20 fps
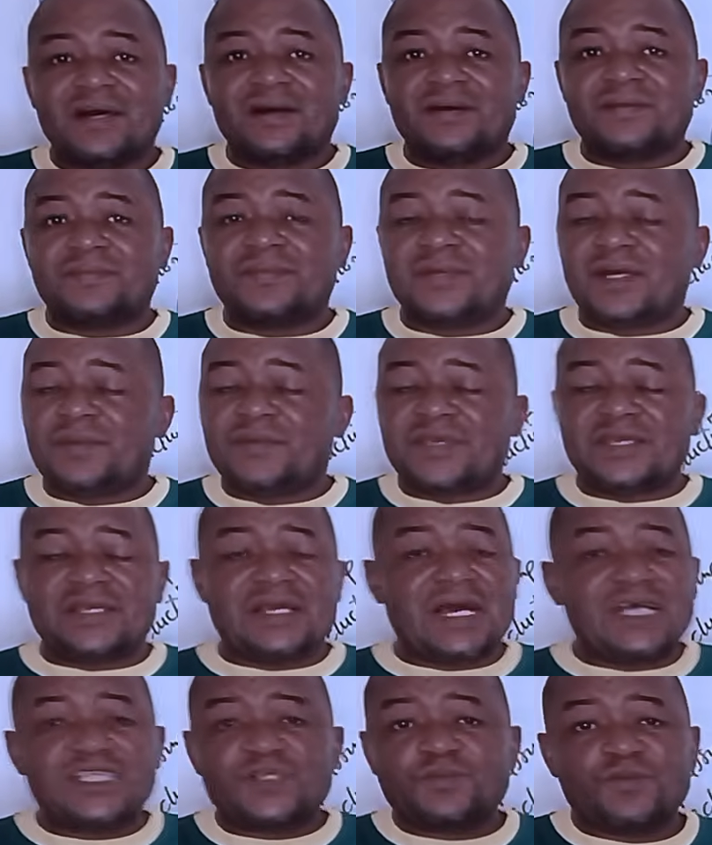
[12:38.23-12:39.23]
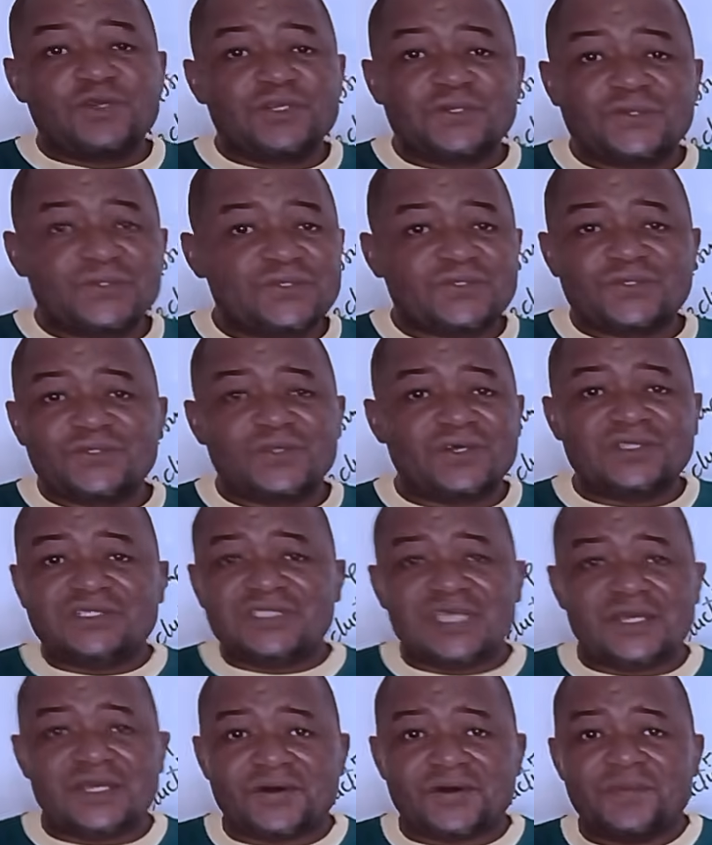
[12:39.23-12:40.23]
molecules do not
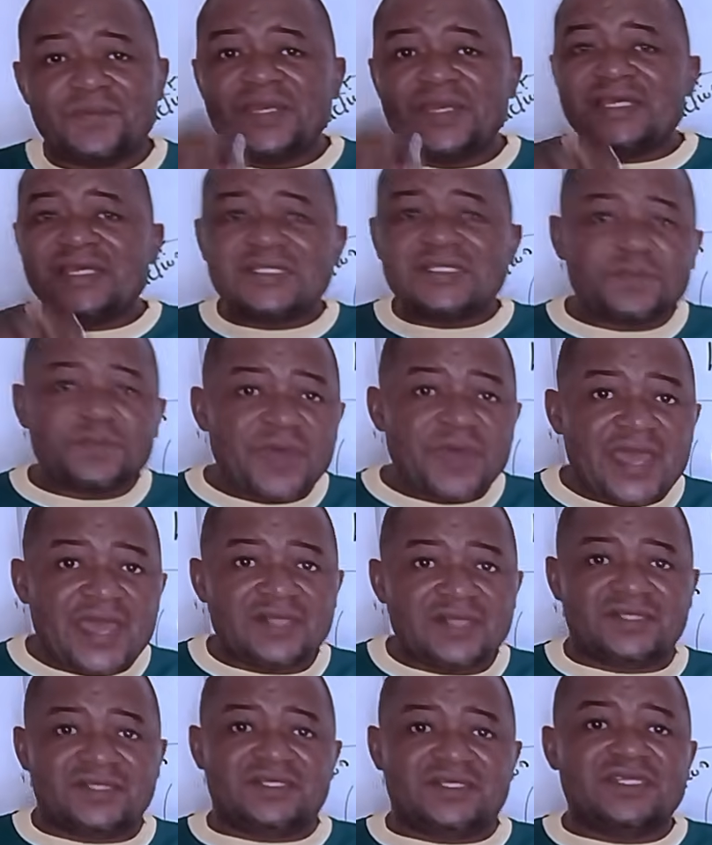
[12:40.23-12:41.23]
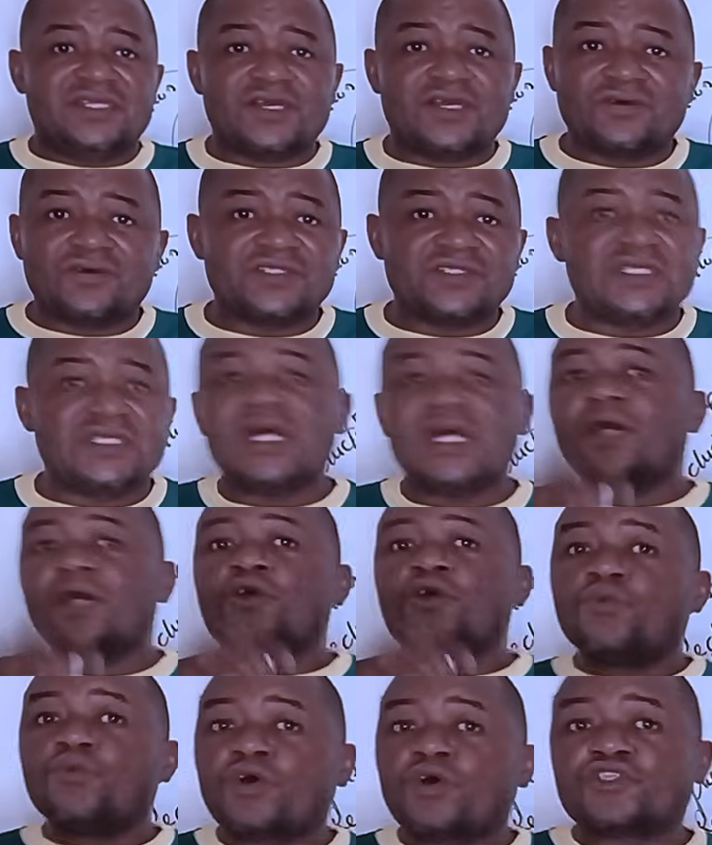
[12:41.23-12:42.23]
take up space in a container
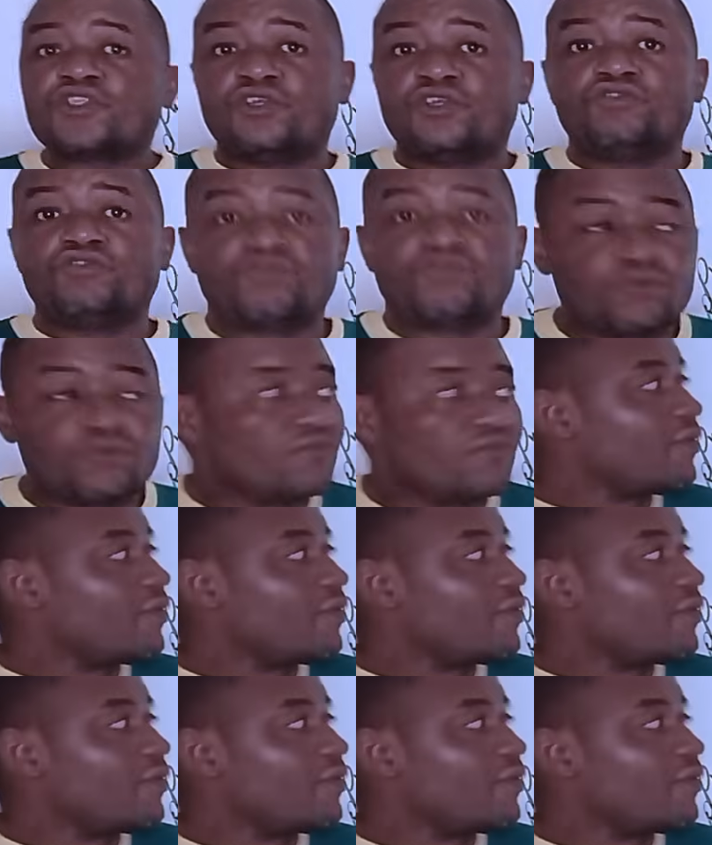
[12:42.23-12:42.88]
was not true.